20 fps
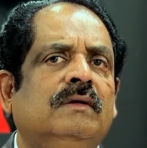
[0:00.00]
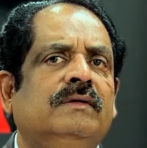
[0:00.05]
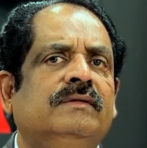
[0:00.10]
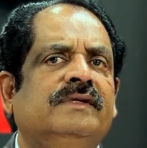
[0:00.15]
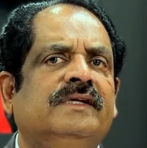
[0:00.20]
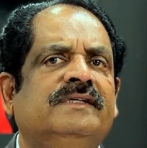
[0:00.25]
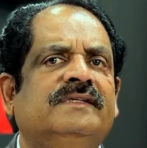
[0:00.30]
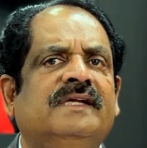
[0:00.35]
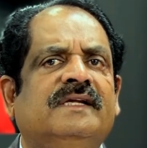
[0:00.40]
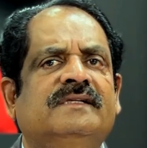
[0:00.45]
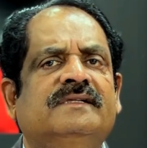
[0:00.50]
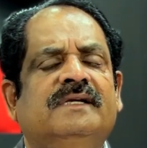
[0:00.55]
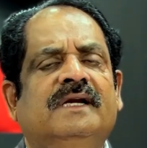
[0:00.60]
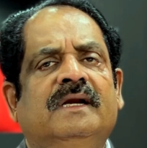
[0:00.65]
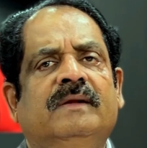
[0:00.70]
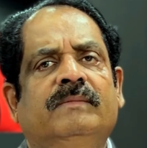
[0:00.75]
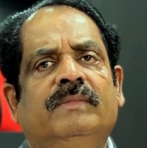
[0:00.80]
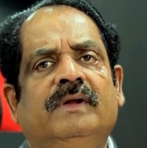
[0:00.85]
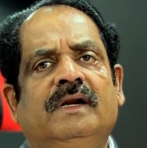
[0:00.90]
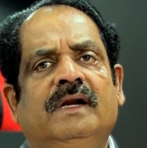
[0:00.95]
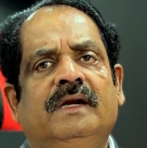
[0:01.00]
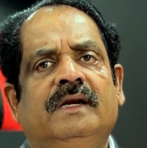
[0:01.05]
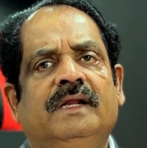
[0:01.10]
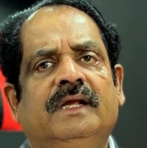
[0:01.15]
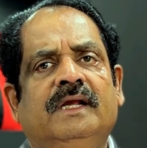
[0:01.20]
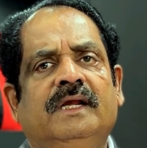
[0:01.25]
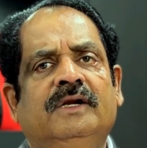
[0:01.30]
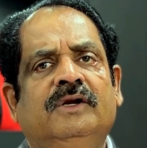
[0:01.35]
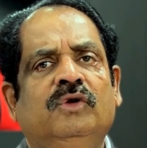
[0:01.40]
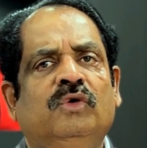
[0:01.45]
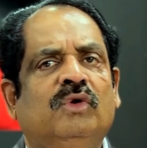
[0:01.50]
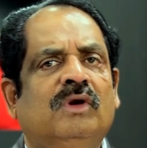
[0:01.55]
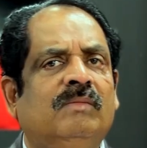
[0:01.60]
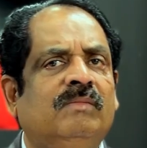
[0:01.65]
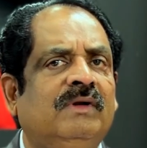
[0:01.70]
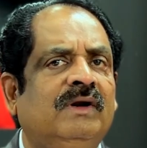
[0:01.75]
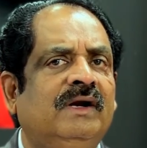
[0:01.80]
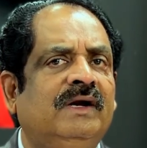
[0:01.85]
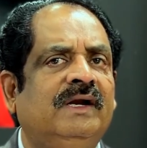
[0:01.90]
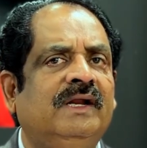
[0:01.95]
See, sustainability,
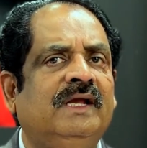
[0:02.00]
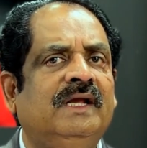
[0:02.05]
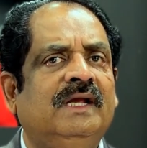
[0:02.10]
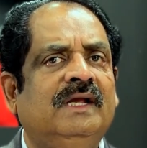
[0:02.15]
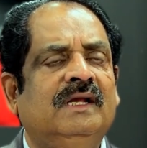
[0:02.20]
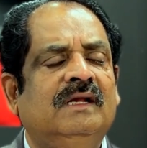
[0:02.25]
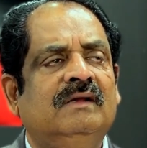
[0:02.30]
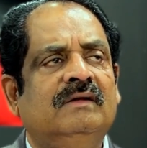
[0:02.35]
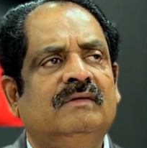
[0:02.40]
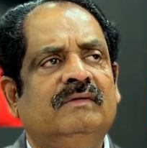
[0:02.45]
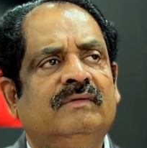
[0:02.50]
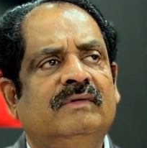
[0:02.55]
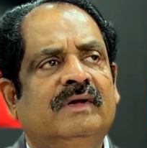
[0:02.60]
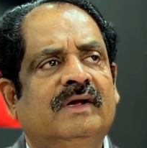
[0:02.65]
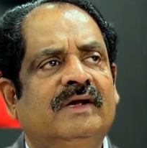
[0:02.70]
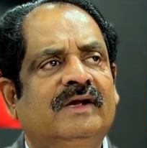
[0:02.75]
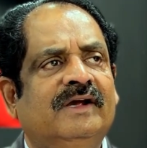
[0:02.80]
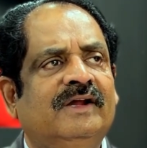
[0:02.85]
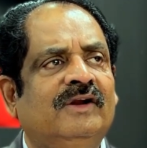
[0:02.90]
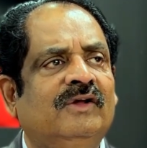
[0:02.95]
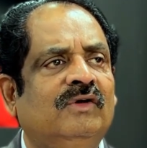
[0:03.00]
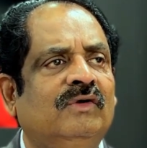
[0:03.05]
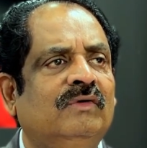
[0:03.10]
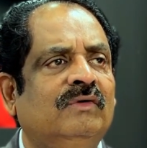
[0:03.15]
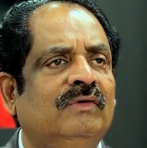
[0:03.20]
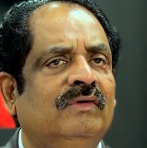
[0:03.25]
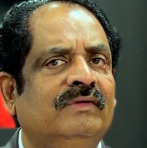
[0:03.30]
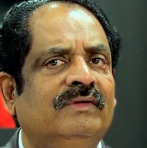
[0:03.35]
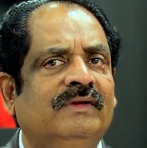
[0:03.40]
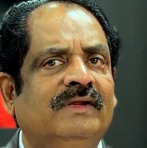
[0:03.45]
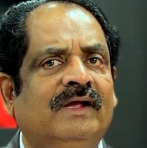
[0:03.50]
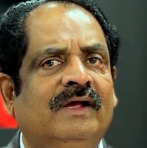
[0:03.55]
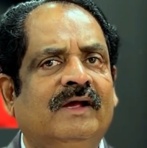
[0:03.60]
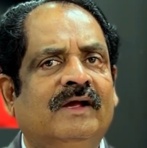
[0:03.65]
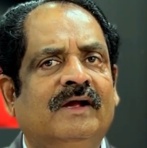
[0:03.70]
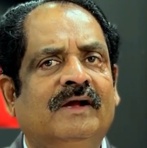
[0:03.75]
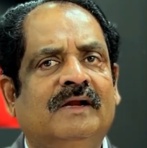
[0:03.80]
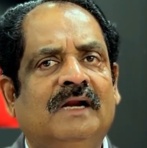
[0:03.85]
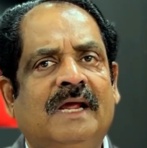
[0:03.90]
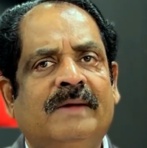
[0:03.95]
durability,
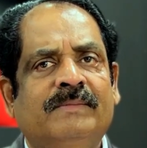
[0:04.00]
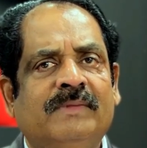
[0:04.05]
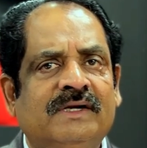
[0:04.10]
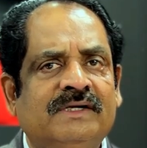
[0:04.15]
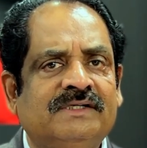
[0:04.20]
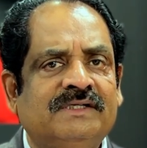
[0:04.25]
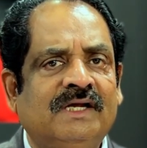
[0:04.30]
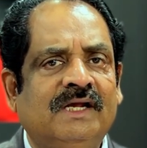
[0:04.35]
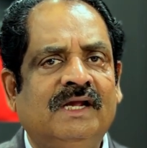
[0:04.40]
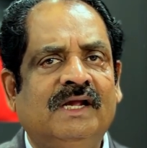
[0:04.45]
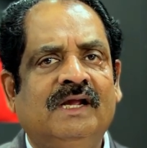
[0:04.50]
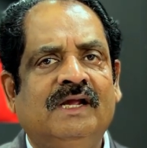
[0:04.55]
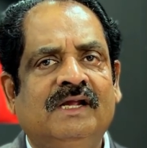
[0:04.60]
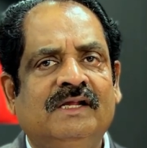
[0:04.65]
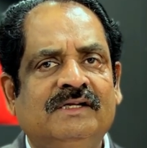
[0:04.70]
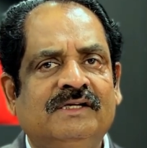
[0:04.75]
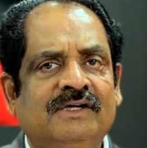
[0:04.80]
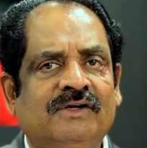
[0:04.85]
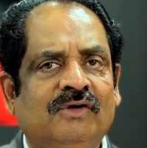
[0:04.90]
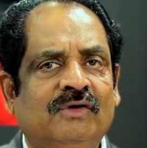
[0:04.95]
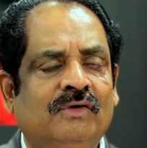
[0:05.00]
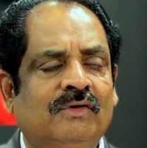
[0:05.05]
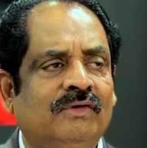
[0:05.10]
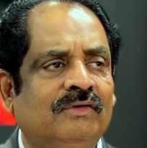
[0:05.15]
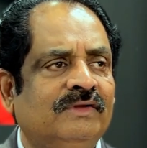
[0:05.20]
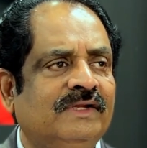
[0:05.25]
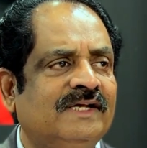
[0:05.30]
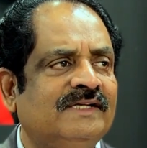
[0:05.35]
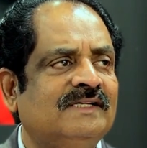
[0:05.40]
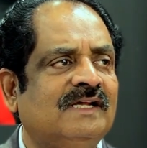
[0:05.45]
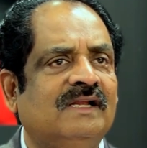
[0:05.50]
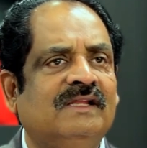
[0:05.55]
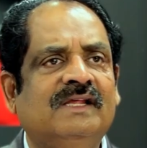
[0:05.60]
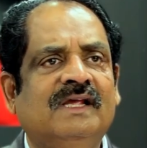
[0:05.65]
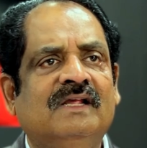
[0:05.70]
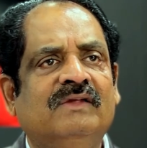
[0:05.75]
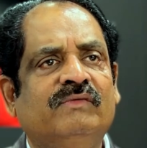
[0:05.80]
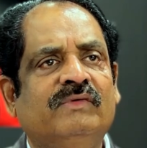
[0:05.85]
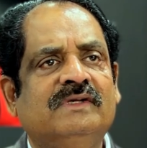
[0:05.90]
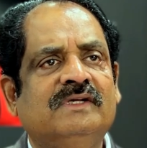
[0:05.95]
the climate change, these are
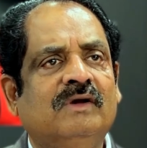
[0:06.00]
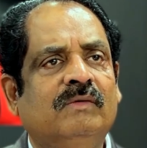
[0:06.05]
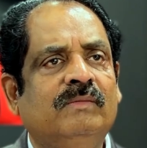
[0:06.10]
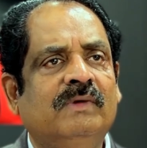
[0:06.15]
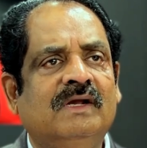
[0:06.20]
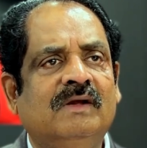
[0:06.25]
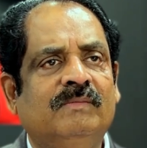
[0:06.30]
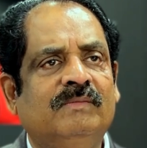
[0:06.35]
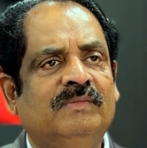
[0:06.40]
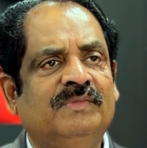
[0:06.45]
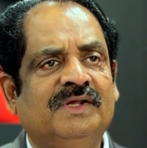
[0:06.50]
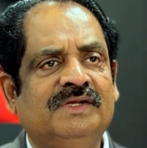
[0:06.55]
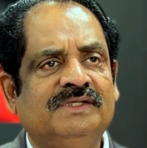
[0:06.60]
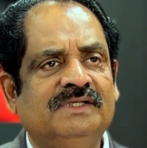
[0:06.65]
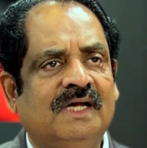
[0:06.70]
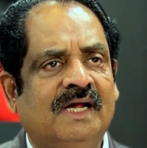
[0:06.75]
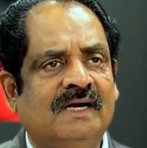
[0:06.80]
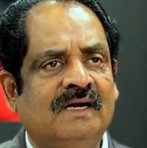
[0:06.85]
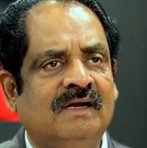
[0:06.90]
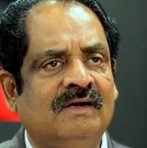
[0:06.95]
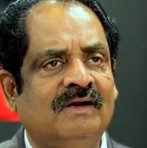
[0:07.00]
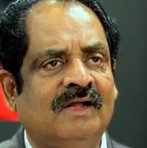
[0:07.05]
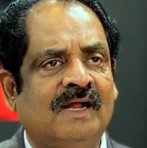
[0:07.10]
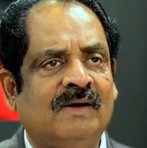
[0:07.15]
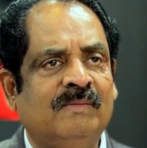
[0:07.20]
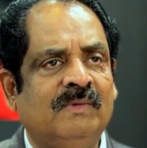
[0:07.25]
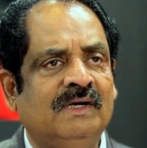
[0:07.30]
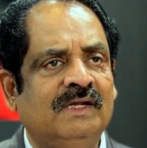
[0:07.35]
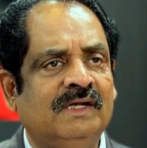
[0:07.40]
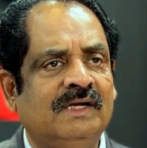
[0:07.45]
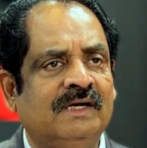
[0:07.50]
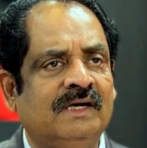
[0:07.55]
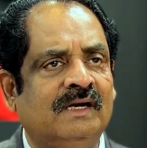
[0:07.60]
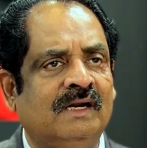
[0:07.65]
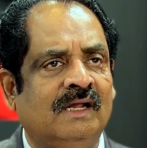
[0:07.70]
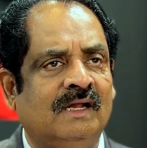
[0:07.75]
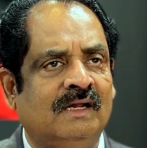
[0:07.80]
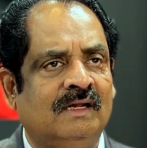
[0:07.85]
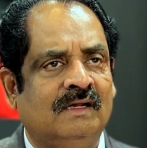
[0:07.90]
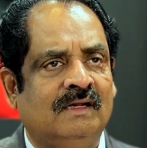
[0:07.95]
things which have become the jargon normally
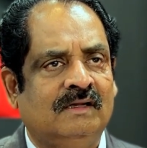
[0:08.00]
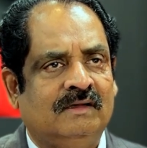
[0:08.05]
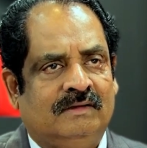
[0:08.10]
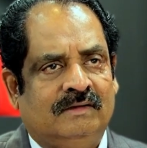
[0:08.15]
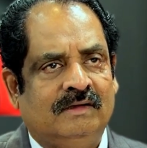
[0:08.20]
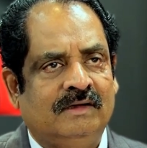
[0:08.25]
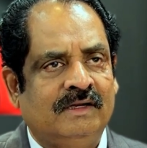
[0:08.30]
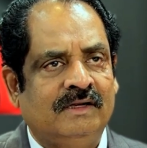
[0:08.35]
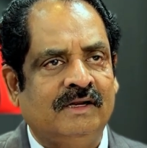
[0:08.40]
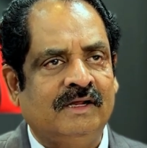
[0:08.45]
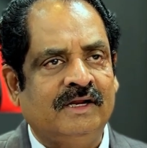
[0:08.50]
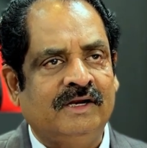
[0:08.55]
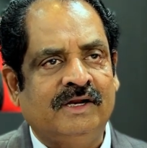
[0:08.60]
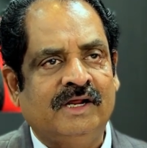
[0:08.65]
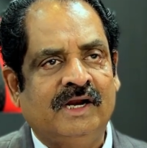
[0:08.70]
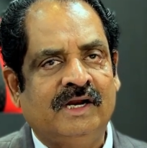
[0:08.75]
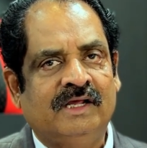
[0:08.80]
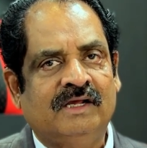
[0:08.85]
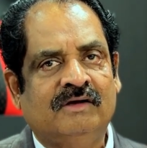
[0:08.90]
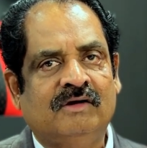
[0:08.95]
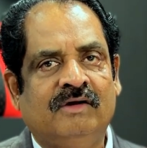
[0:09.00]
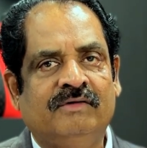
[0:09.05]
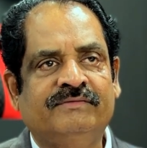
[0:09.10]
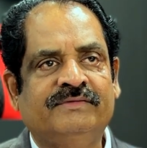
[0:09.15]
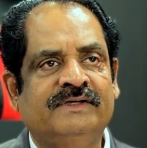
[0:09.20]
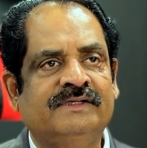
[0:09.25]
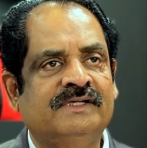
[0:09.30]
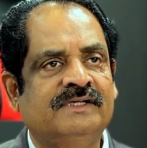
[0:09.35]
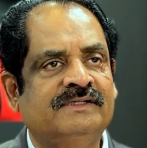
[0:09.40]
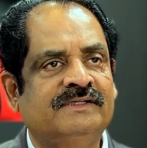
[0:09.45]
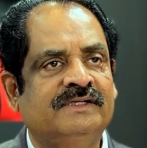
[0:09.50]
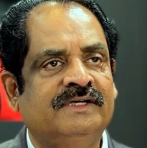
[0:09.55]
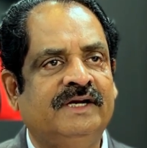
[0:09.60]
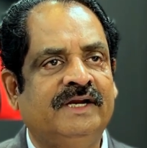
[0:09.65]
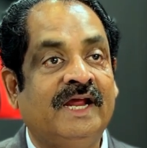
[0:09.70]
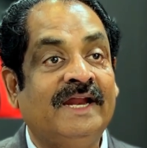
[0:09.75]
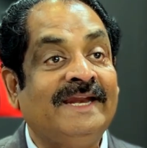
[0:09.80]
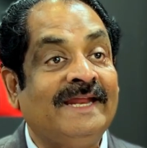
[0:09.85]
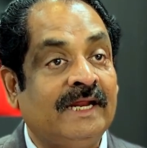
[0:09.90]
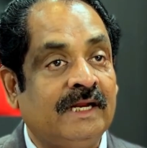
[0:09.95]
in any conferences, in
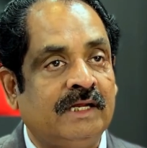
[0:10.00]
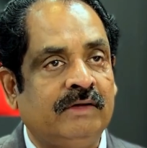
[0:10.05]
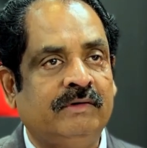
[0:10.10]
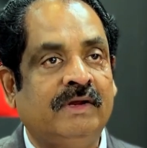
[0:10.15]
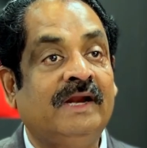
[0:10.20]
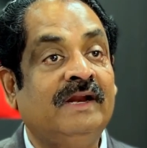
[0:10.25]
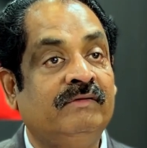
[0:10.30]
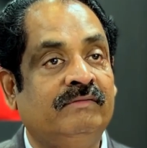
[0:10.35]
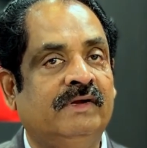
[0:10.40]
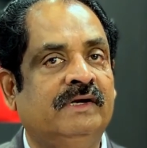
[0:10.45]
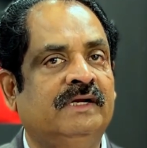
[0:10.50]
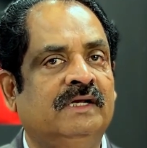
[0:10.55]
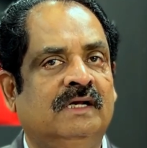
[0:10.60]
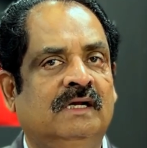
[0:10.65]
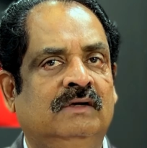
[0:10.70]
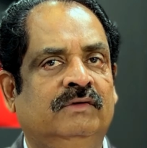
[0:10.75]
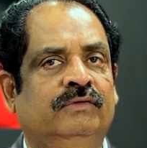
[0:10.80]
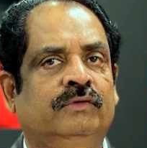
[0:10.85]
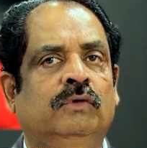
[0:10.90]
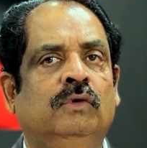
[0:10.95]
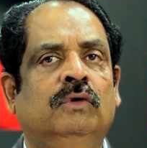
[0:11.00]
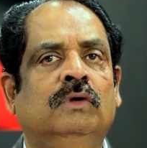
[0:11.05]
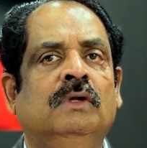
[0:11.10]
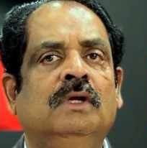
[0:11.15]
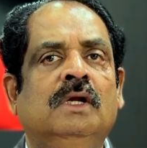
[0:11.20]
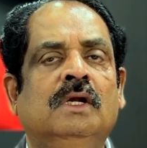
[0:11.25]
any vertical you go.